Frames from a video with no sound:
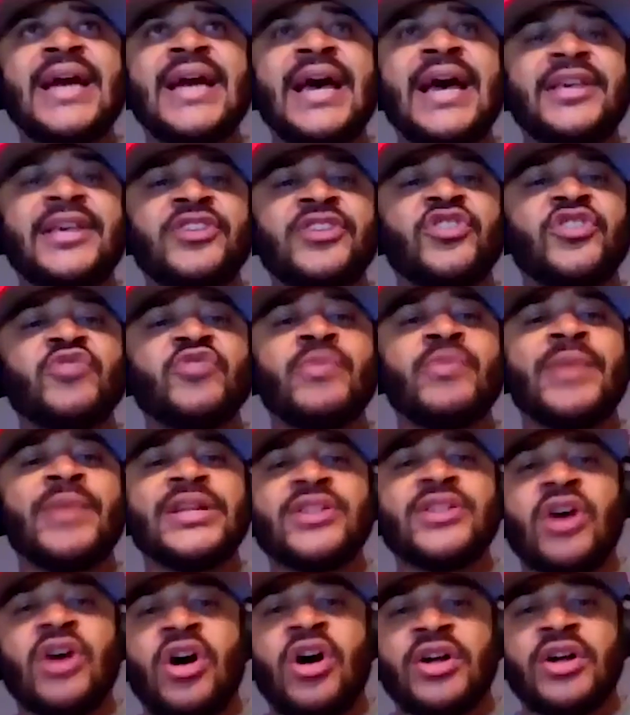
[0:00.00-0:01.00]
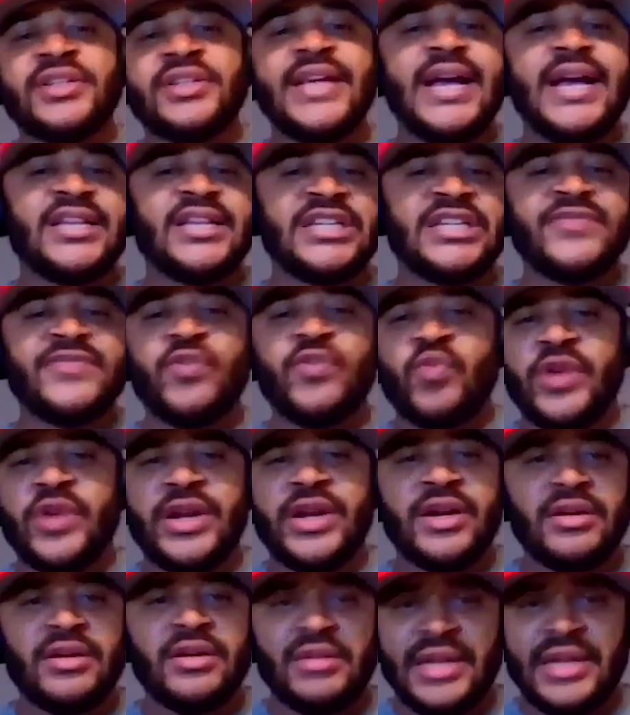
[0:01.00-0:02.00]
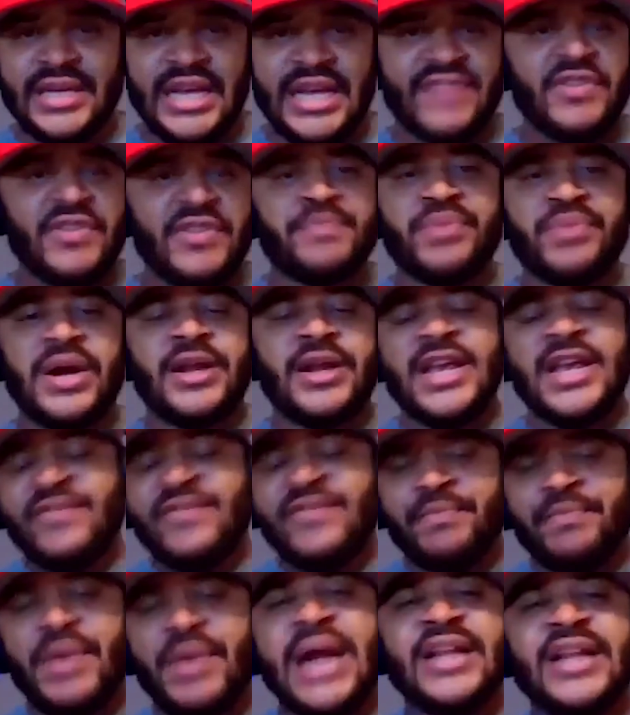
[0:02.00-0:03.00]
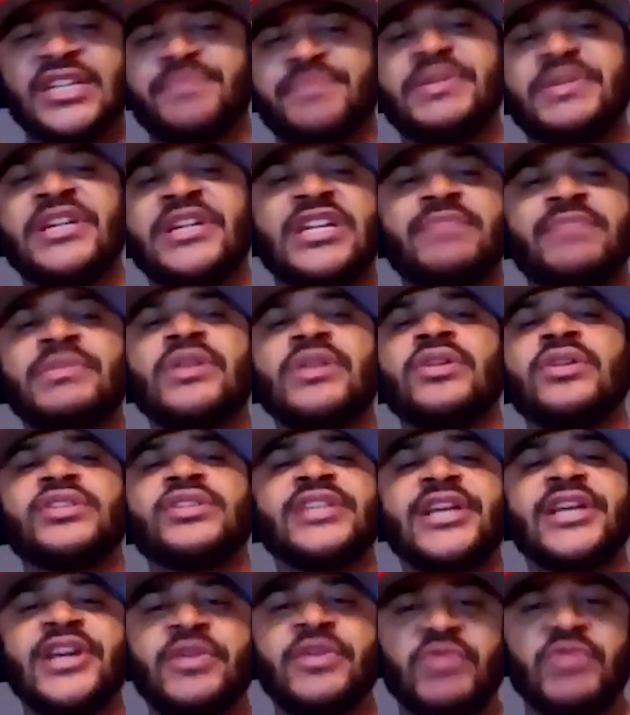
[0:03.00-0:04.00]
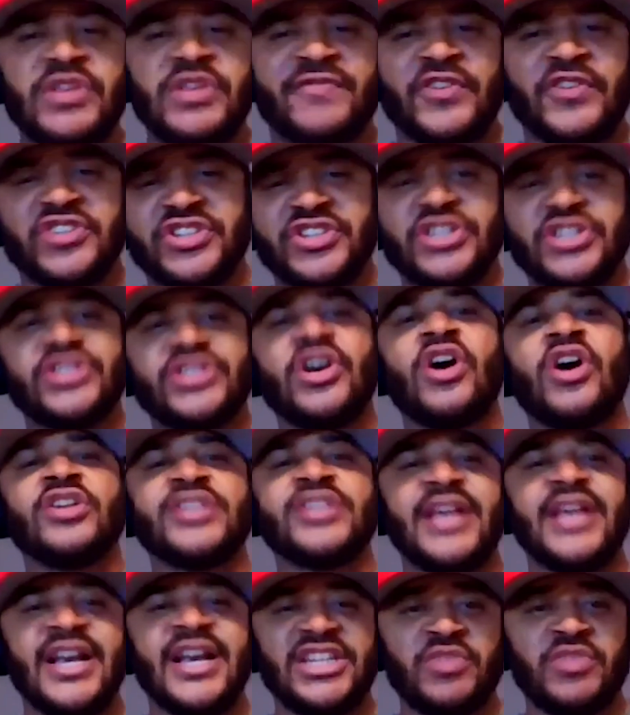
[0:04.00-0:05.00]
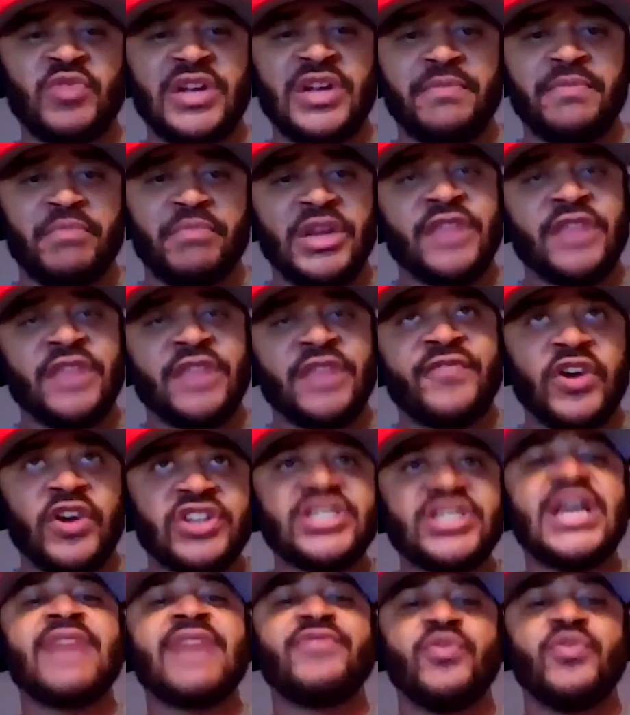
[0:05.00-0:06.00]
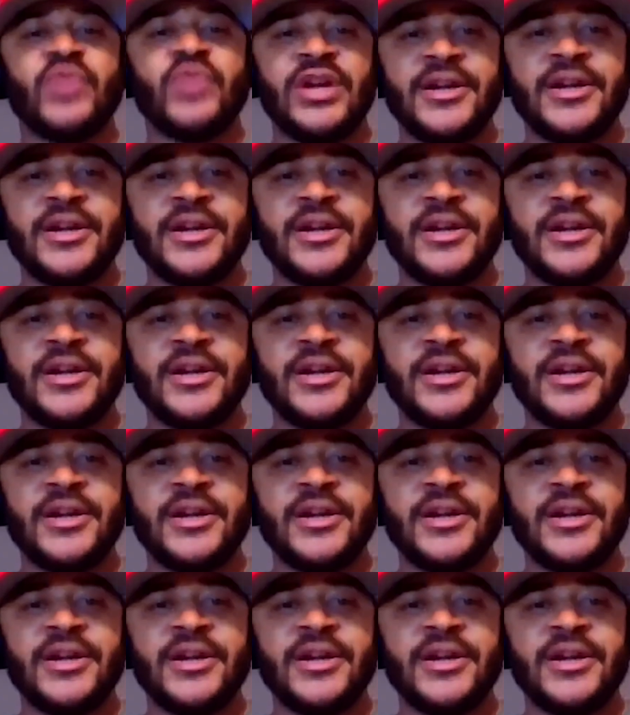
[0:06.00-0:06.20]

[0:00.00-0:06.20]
and I used to wear my dog tags everywhere. Like everybody has been in the military. When you first get your dog tags, you wear them motherfuckers everywhere.